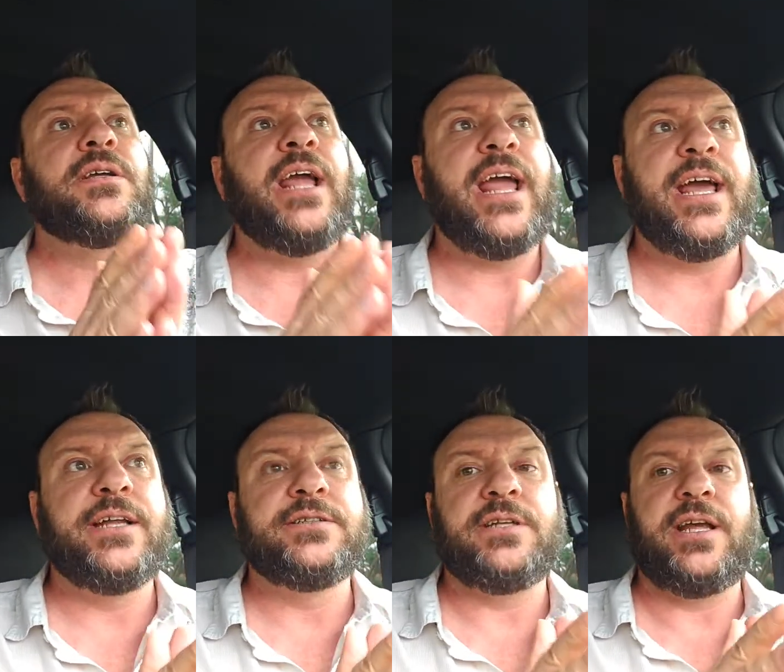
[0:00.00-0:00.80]

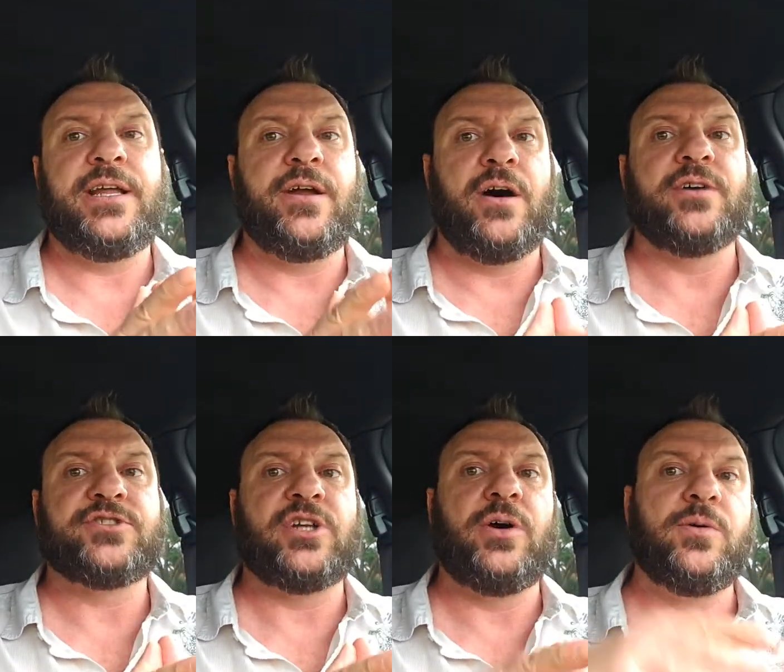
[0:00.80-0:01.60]
and
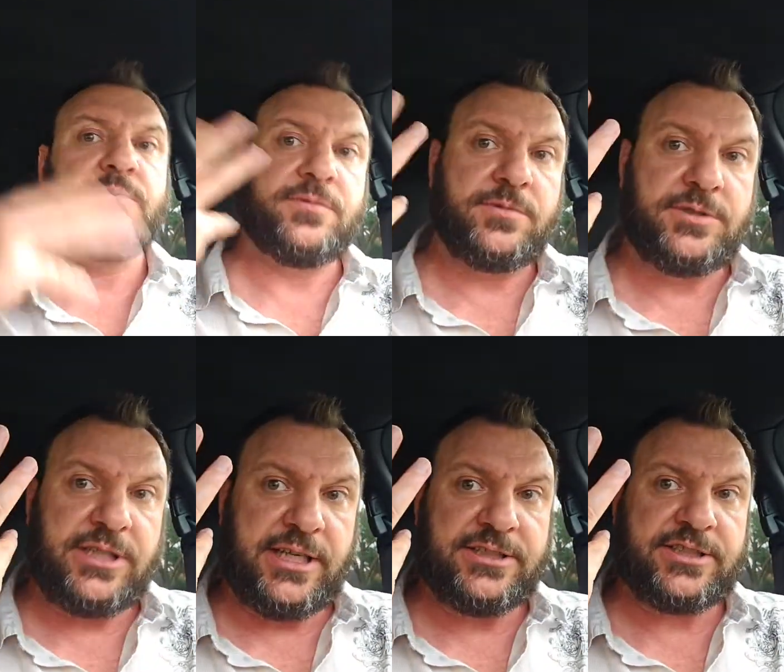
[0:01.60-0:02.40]
also
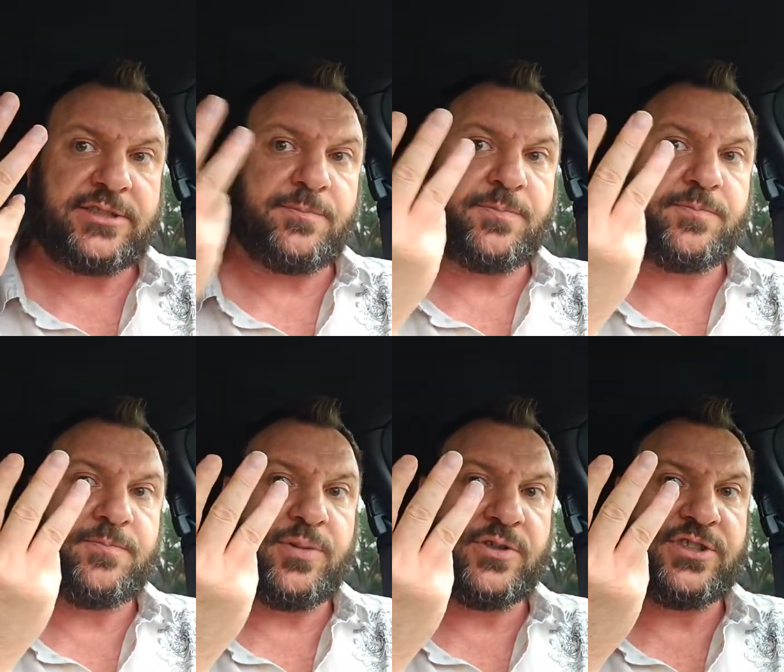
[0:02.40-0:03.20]
this
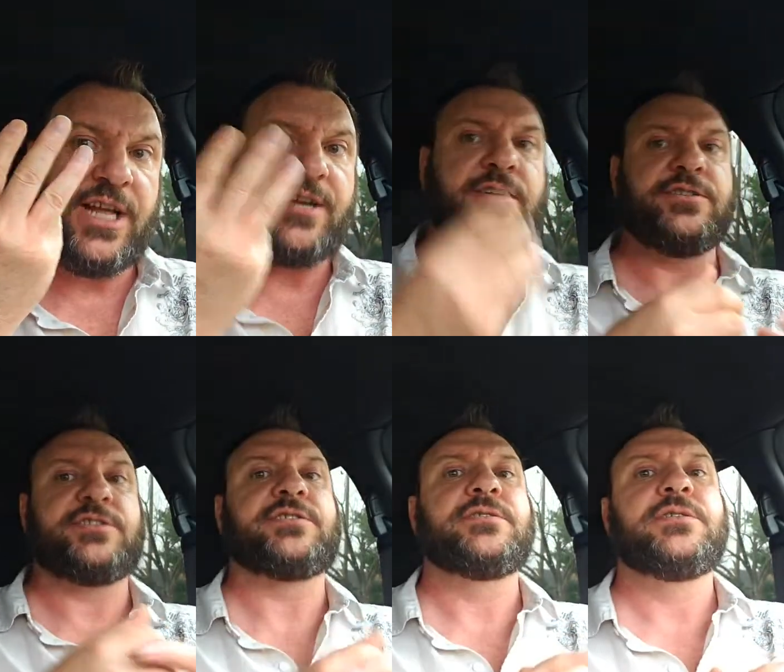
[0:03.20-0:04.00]

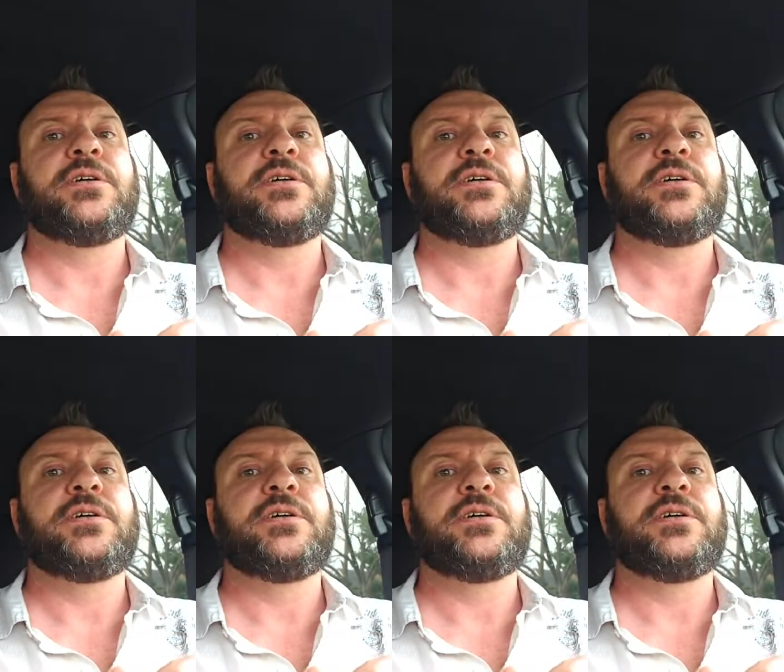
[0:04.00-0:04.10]
percenters,